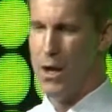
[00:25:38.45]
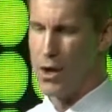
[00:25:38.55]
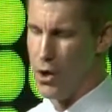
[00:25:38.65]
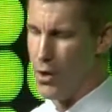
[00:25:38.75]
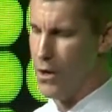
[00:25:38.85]

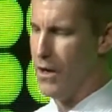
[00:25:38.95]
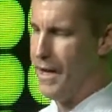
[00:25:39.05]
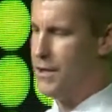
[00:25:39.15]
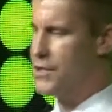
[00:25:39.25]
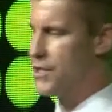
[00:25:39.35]

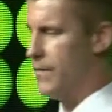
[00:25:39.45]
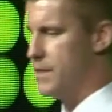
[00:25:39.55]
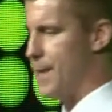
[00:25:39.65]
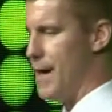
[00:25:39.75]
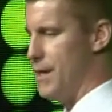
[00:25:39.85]
Correlate your service
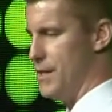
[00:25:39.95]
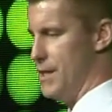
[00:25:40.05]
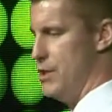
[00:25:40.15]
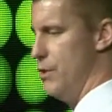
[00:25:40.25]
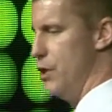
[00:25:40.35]

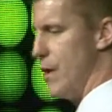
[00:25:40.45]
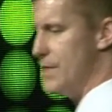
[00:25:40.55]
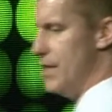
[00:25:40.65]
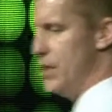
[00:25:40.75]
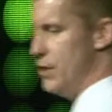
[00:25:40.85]
policies to
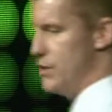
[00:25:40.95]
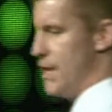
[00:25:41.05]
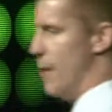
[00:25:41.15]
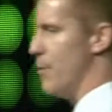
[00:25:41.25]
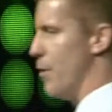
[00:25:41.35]
address issues
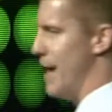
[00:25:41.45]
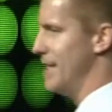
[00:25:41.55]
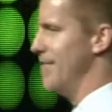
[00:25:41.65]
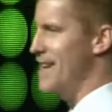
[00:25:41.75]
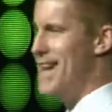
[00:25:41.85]
that are
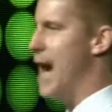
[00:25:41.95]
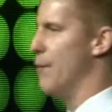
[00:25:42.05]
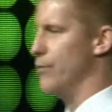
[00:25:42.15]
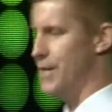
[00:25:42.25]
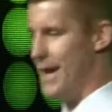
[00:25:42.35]
proactive,
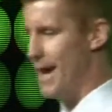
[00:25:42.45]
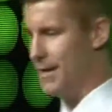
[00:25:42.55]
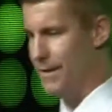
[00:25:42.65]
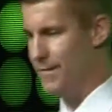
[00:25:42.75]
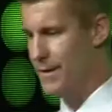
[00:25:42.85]
not
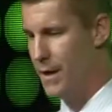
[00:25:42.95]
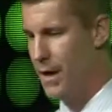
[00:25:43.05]
reactive.